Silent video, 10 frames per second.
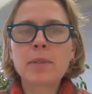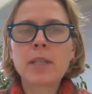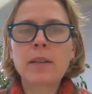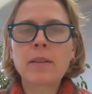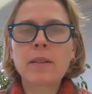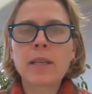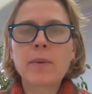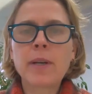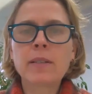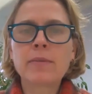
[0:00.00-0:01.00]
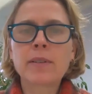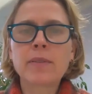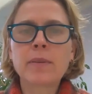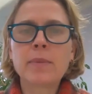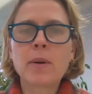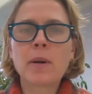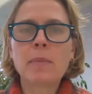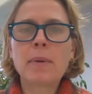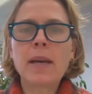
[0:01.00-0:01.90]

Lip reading: particularly quite different from Europe.